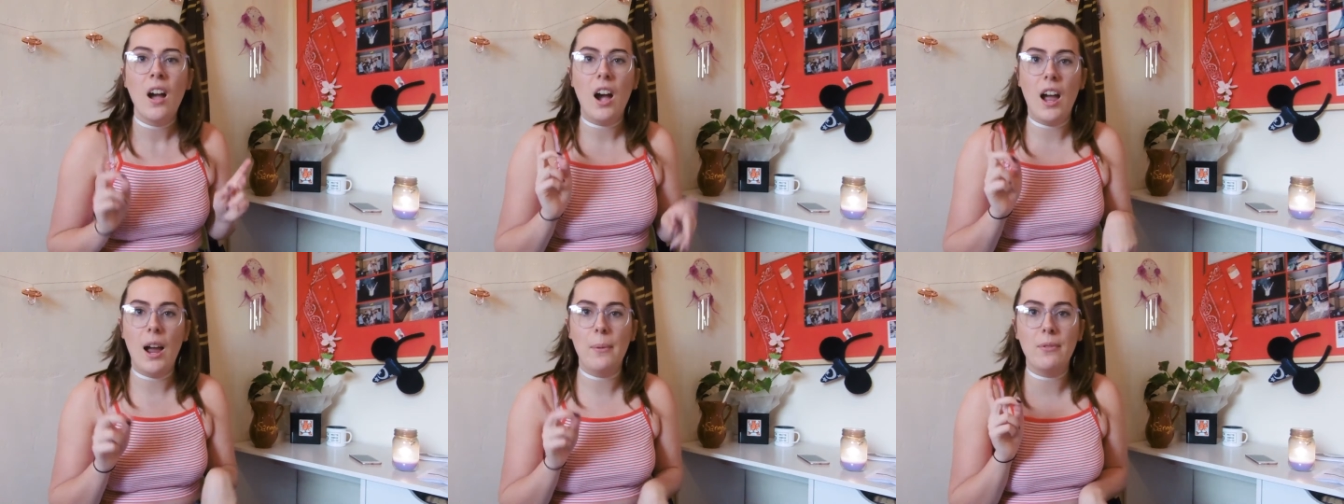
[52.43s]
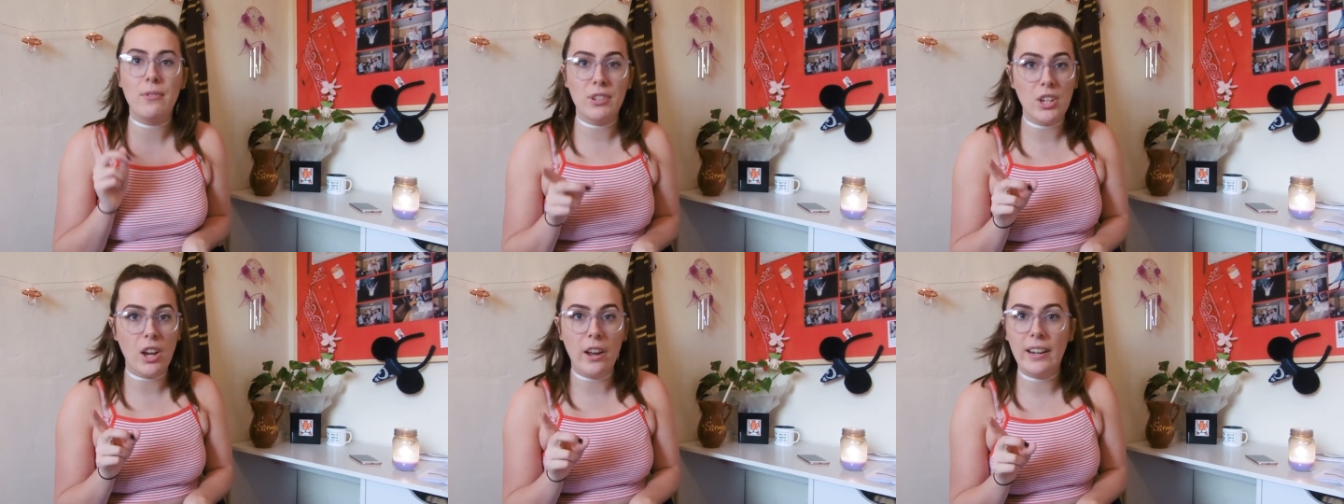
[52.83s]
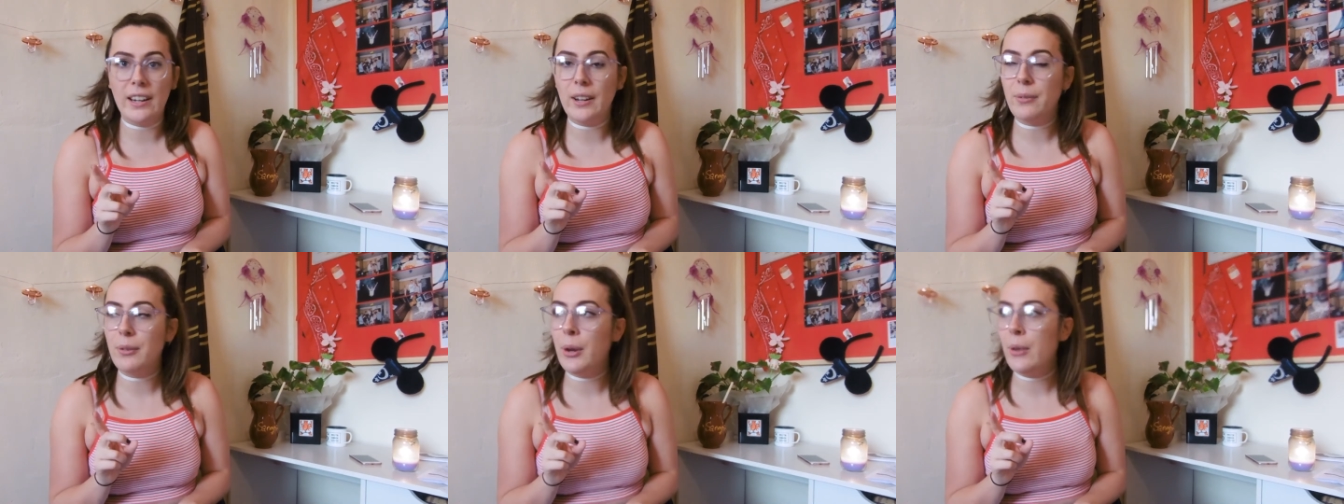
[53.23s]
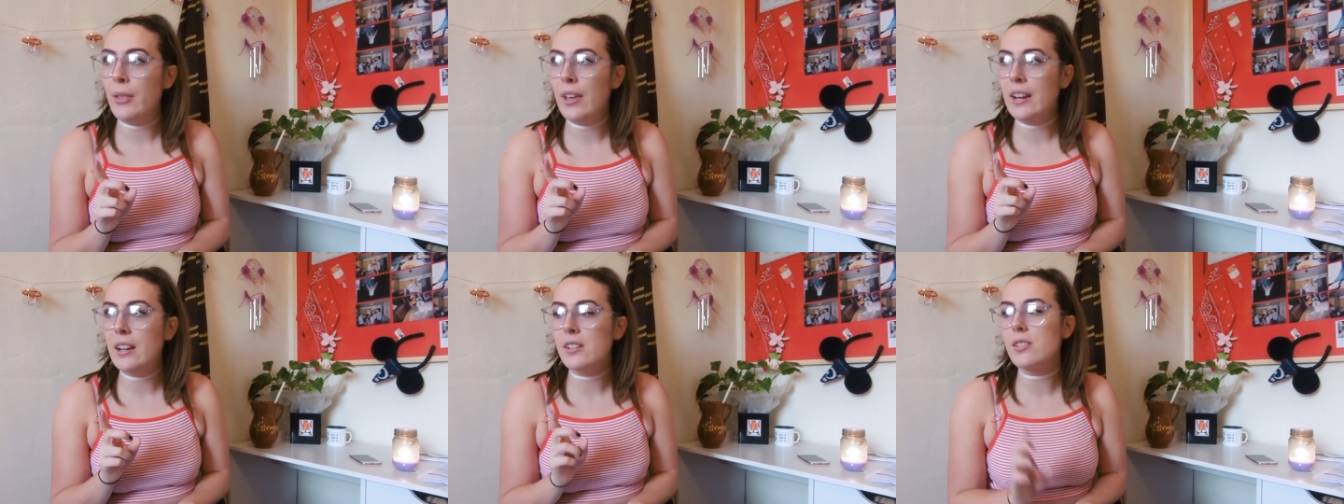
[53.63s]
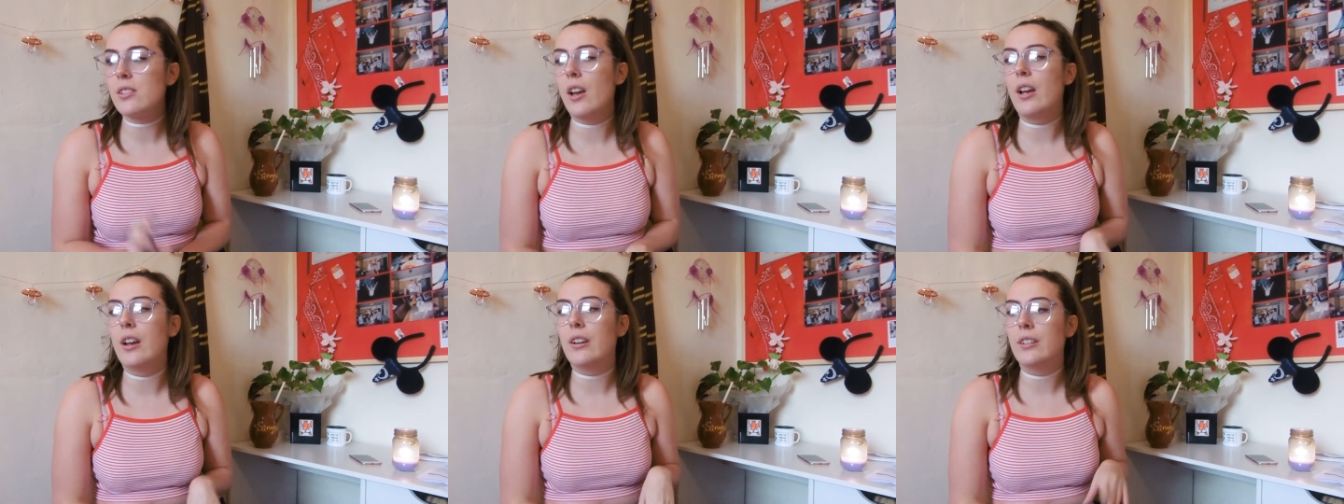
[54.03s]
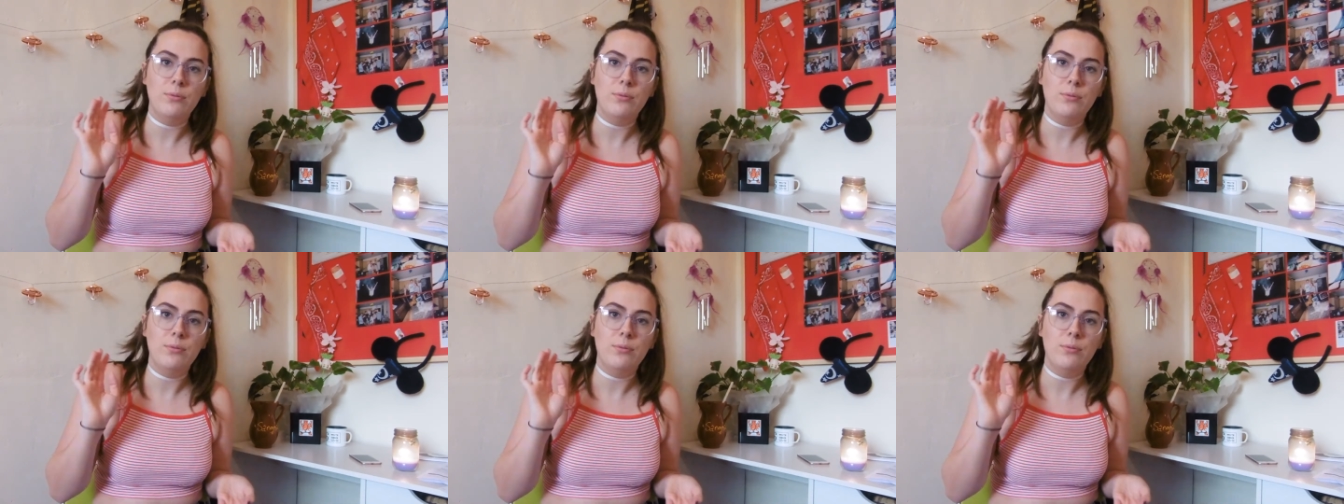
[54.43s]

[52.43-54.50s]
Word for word: I'm returning a few things so